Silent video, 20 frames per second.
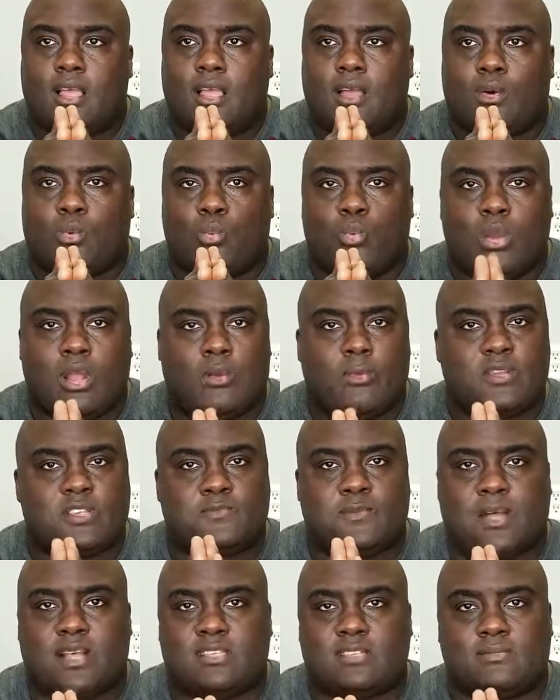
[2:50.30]
web
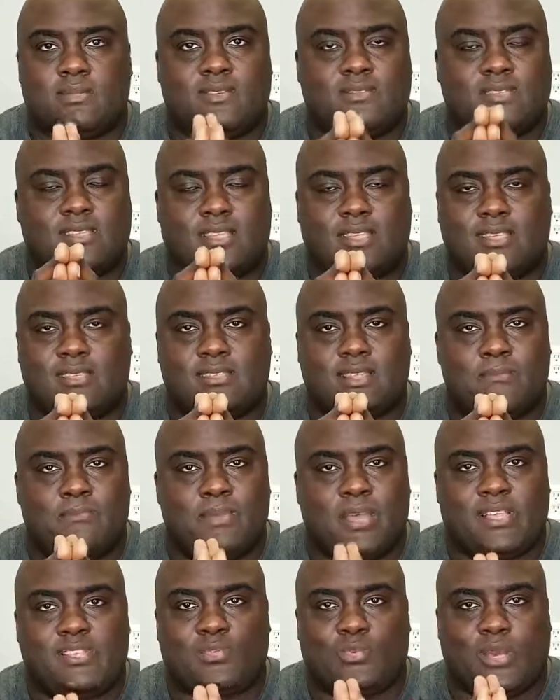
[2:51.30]
responsive is the
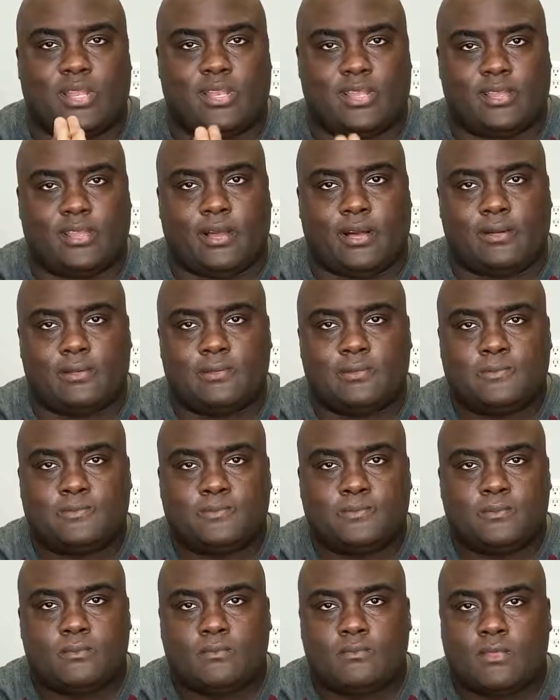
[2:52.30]
best way to go.
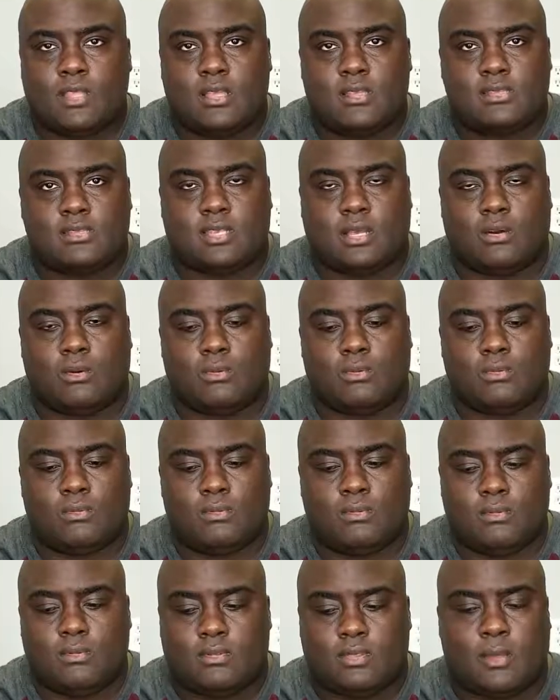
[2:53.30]
So
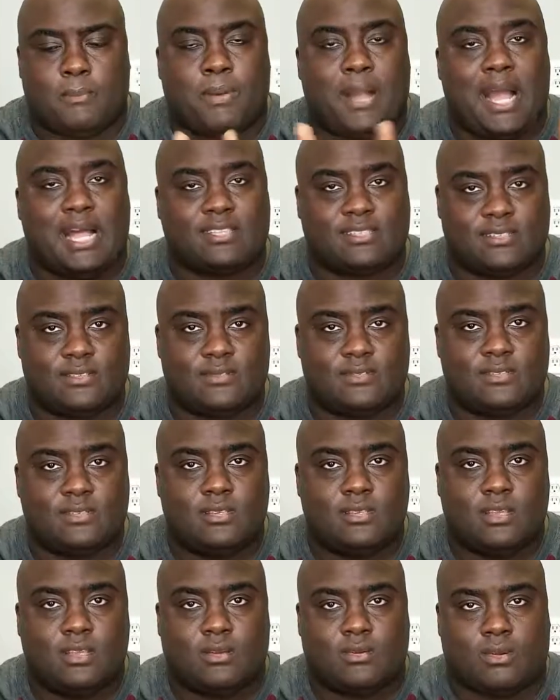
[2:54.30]
the positives,
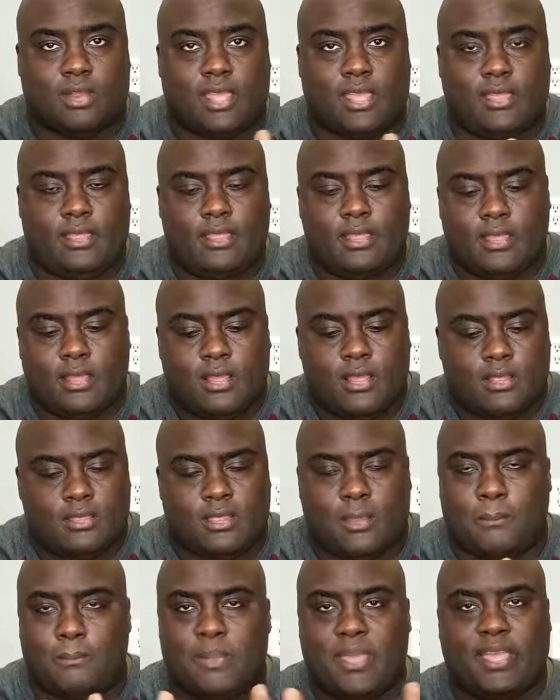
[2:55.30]
right?
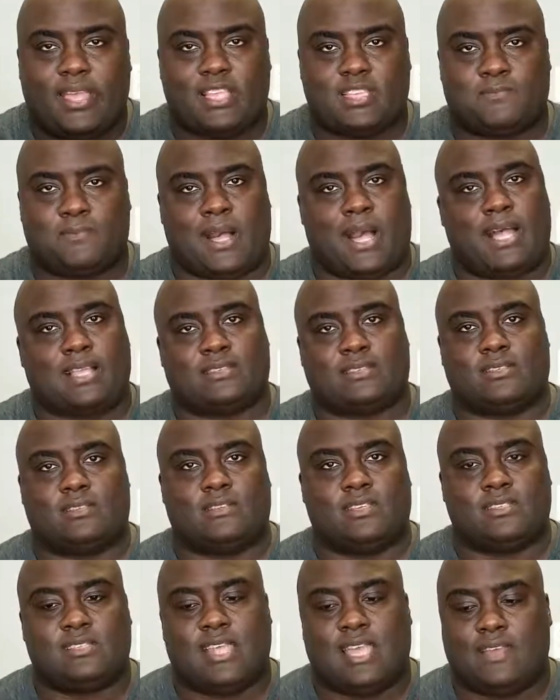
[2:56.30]
The biggest positive
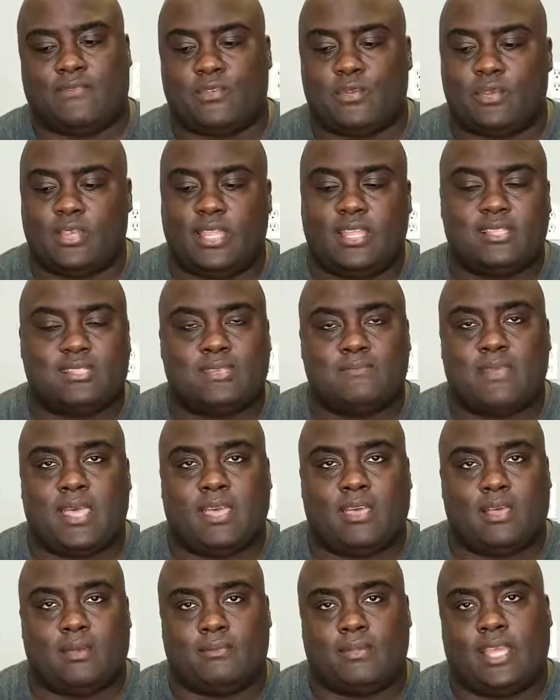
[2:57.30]
is that if you need to
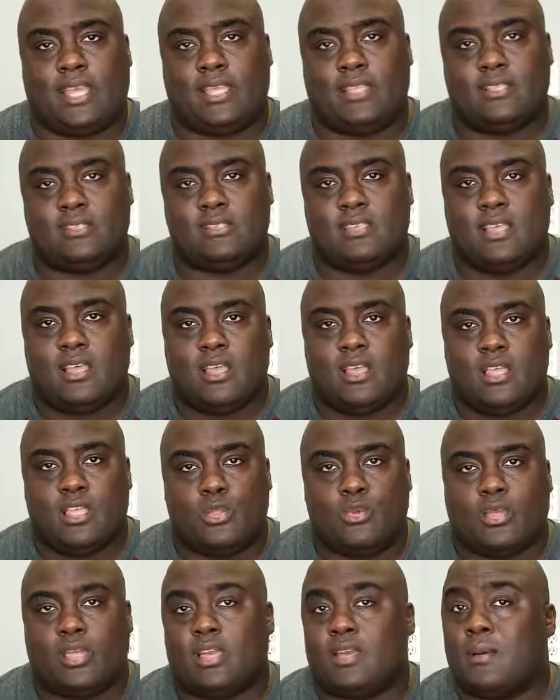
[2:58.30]
make updates,
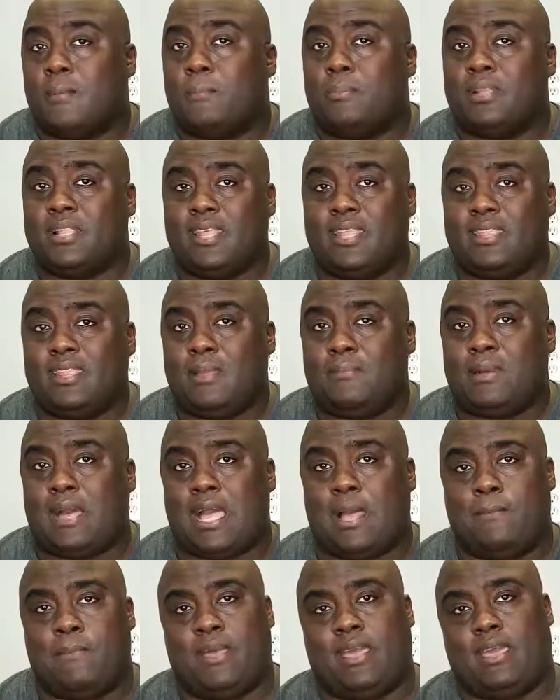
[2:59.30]
you can completely
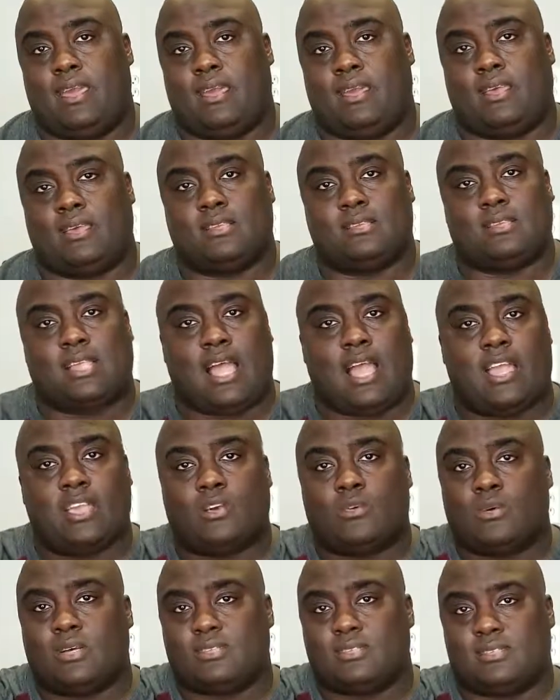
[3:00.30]
bypass
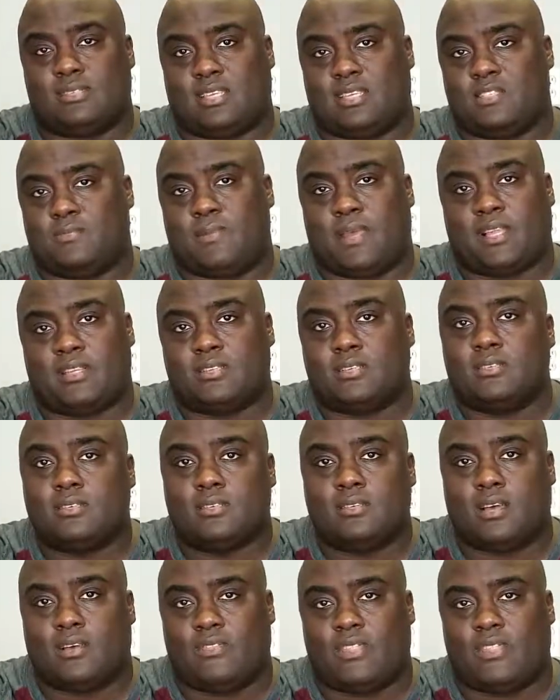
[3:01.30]
iOS's inspection of